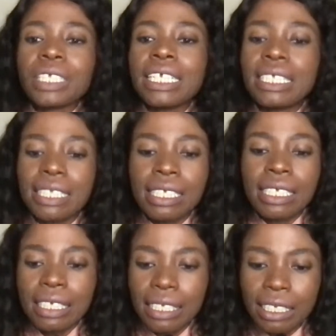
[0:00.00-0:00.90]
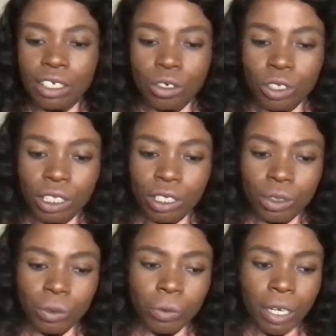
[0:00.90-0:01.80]
It's
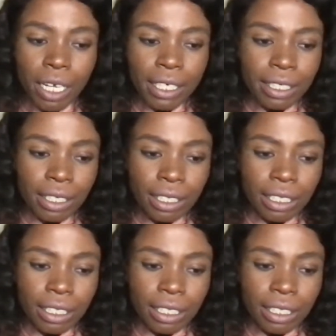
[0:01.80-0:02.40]
061